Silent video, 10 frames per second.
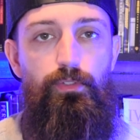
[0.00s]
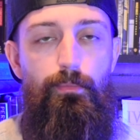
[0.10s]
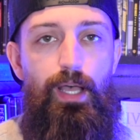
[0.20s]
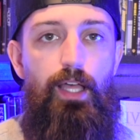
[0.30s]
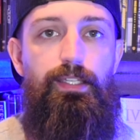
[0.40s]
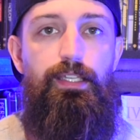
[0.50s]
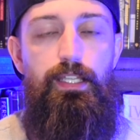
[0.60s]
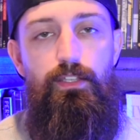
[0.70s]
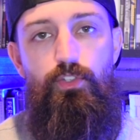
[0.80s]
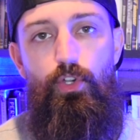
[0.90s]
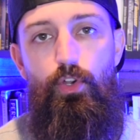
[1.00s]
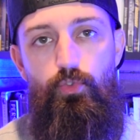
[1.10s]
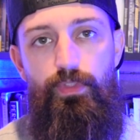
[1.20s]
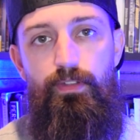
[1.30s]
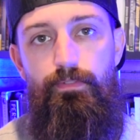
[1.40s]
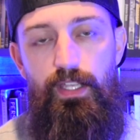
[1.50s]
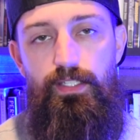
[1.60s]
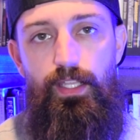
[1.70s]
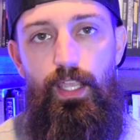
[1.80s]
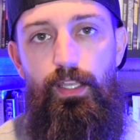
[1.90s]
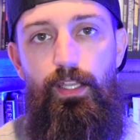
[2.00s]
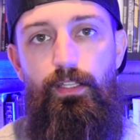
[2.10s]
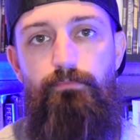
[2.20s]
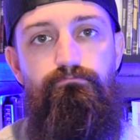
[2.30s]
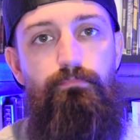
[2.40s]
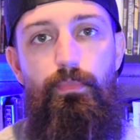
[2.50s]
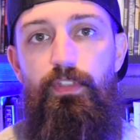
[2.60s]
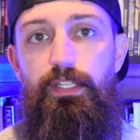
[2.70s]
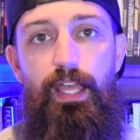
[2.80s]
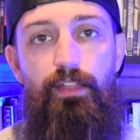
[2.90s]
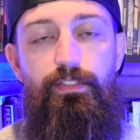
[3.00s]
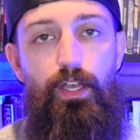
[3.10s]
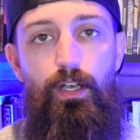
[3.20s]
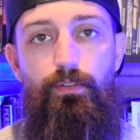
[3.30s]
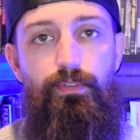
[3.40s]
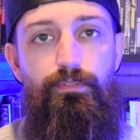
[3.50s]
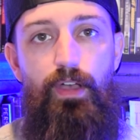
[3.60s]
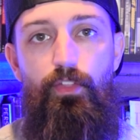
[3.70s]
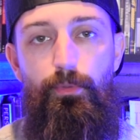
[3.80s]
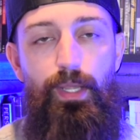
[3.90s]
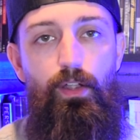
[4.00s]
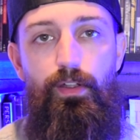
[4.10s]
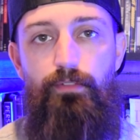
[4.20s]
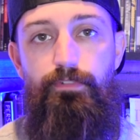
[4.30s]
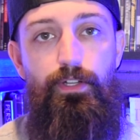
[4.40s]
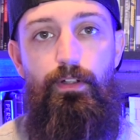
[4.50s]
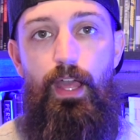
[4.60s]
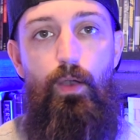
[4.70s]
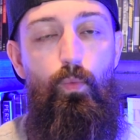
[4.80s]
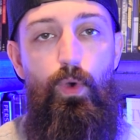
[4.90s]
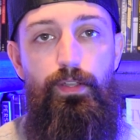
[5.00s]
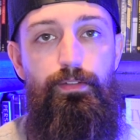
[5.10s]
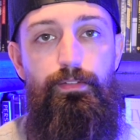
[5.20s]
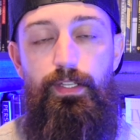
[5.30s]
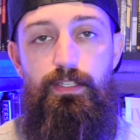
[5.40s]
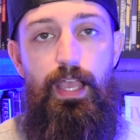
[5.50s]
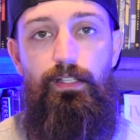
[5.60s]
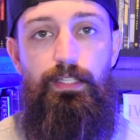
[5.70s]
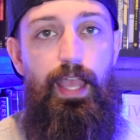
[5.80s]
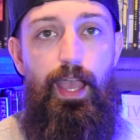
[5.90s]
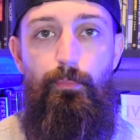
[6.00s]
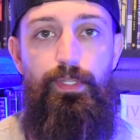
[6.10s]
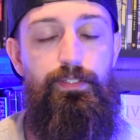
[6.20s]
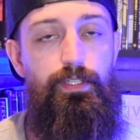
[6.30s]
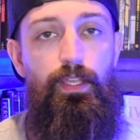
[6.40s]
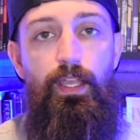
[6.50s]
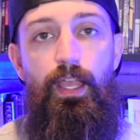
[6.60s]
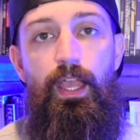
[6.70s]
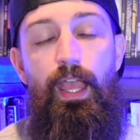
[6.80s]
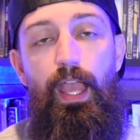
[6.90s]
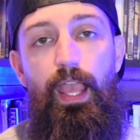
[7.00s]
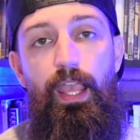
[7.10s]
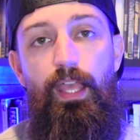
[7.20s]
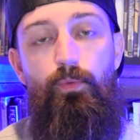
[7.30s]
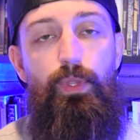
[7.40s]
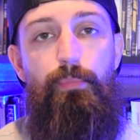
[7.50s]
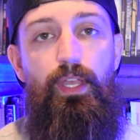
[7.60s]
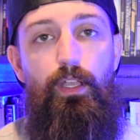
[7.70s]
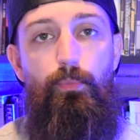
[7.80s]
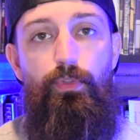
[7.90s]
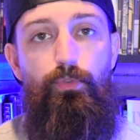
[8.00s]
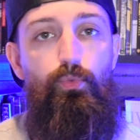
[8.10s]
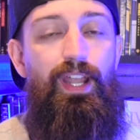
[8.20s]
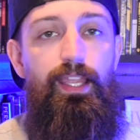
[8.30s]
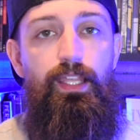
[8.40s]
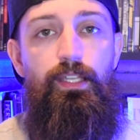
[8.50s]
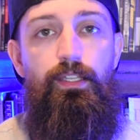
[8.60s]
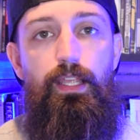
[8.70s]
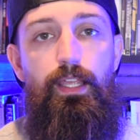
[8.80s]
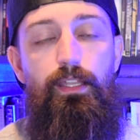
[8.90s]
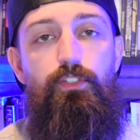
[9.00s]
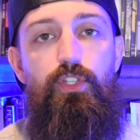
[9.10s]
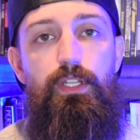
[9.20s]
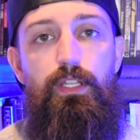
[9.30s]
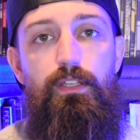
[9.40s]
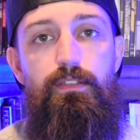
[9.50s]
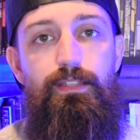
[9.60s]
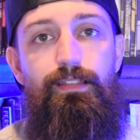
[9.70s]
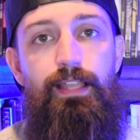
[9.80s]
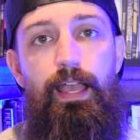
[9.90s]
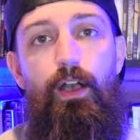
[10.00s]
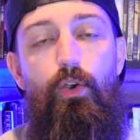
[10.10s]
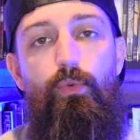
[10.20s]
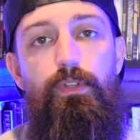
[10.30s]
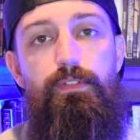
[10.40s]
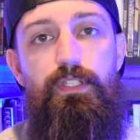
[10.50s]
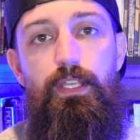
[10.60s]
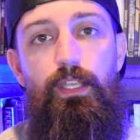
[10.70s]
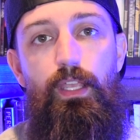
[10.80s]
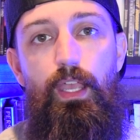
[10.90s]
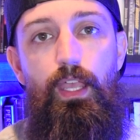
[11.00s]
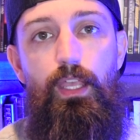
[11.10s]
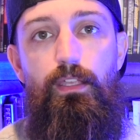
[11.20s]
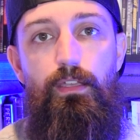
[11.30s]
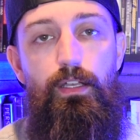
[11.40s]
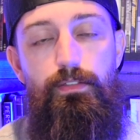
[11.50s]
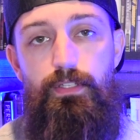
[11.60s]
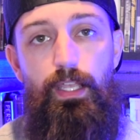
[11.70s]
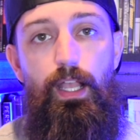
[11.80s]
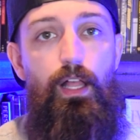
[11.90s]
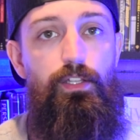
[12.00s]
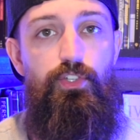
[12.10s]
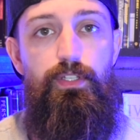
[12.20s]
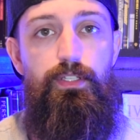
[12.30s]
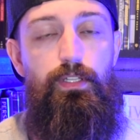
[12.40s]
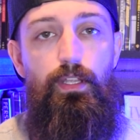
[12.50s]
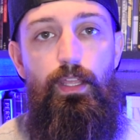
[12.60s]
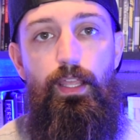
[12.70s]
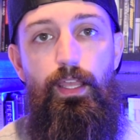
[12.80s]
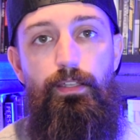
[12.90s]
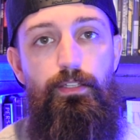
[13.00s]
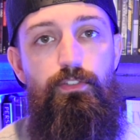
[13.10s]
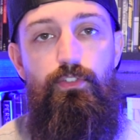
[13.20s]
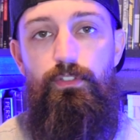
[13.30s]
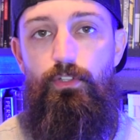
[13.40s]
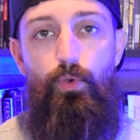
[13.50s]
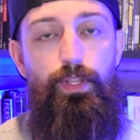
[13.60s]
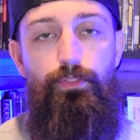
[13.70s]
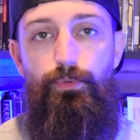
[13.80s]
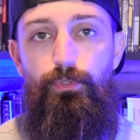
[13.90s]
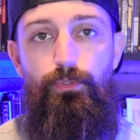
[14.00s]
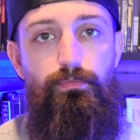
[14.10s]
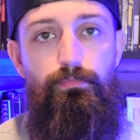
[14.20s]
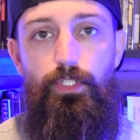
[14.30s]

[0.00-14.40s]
Lamont, and he is charged with investigating the death of Father Merrin and figuring out what exactly happened. And we pick up with Regan, and she is now seeing a psychologist and is just going through,